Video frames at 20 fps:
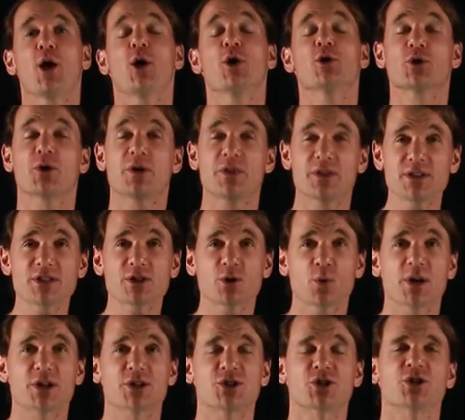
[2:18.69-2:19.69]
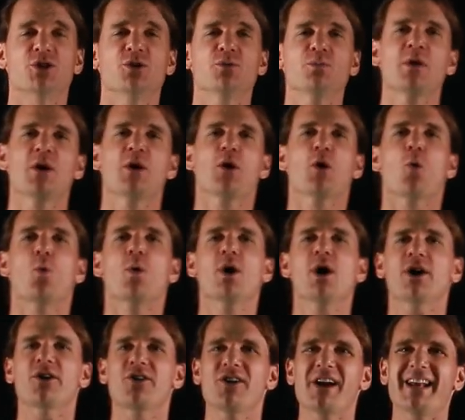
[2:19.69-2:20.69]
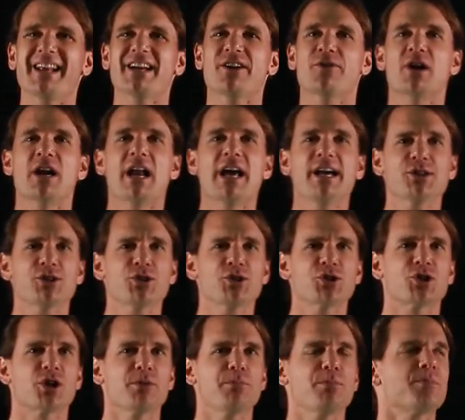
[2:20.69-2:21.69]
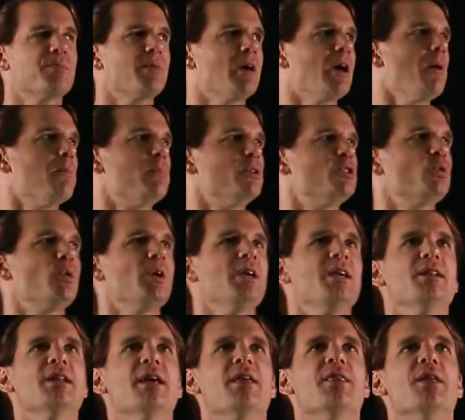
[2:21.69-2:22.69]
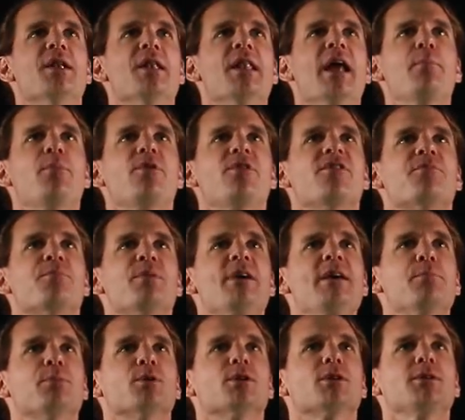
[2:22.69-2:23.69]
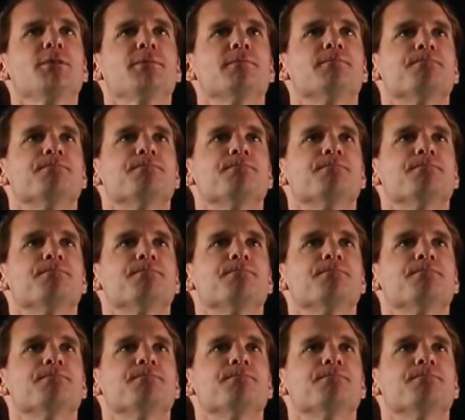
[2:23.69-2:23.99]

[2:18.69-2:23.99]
So in this question, we are creating a relationship between the number of people